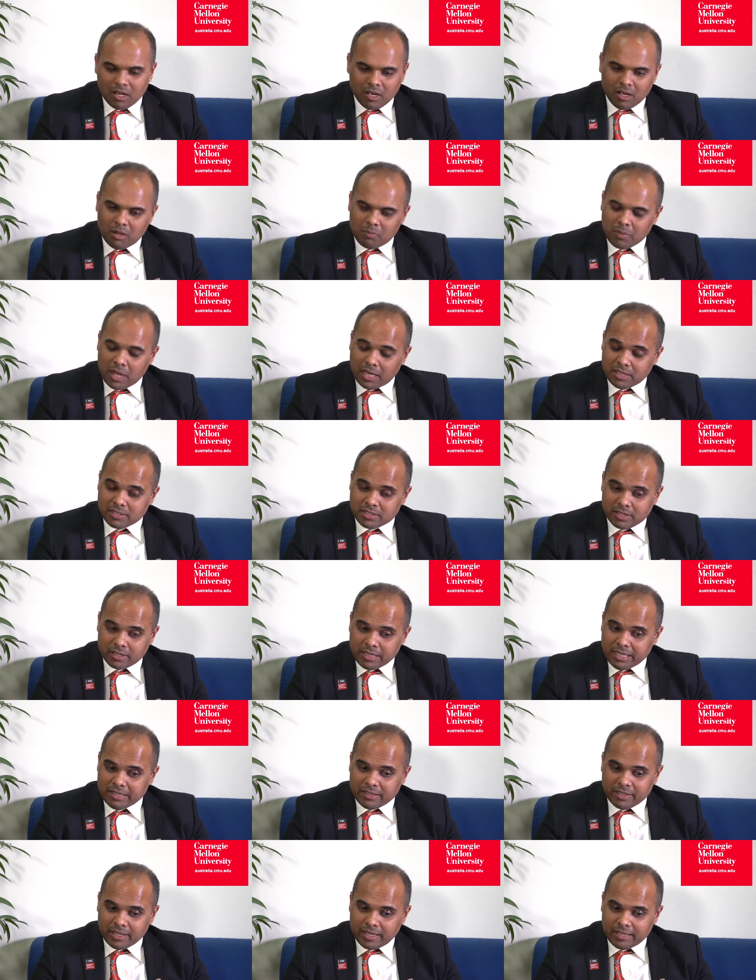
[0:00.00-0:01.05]
I
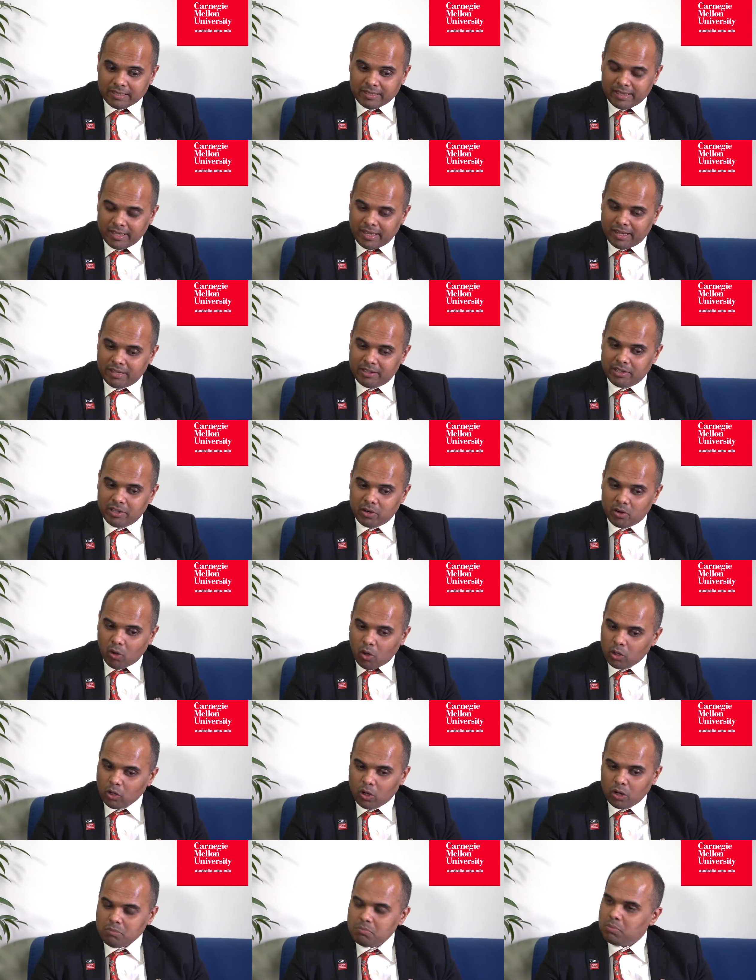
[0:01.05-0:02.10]
certainly think that they're
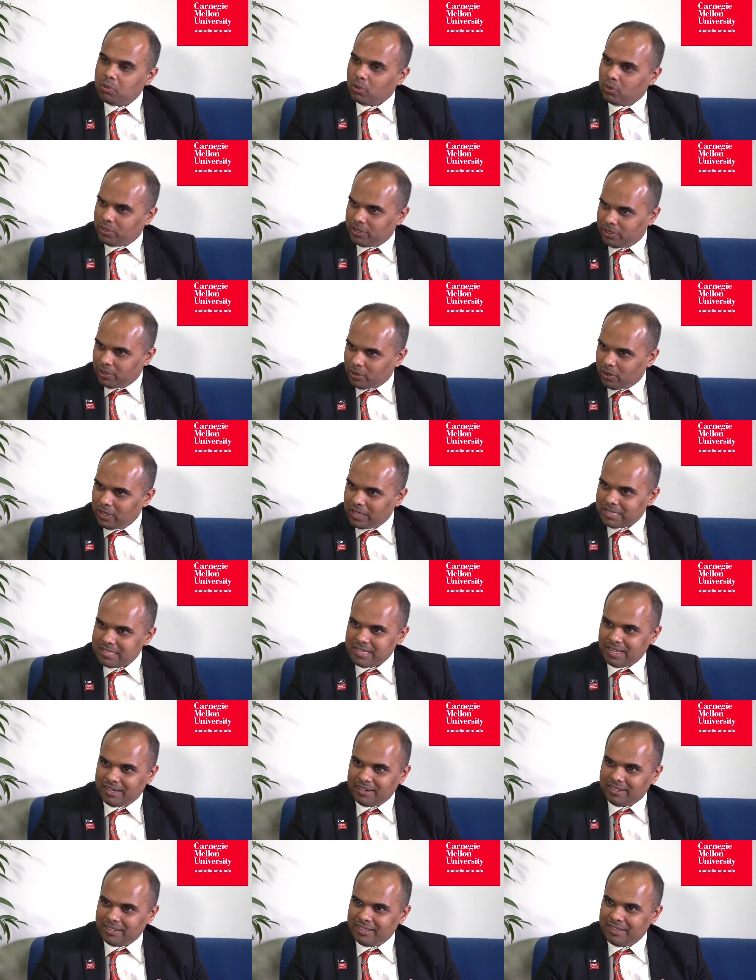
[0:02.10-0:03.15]
all on board and they're all
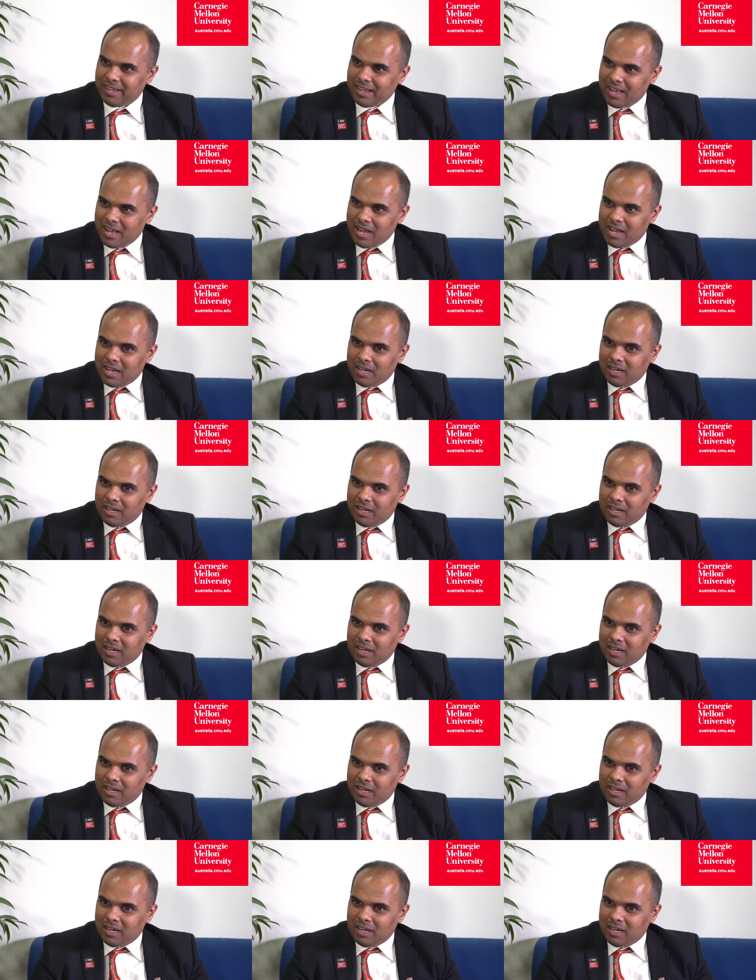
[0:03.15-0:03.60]
excited.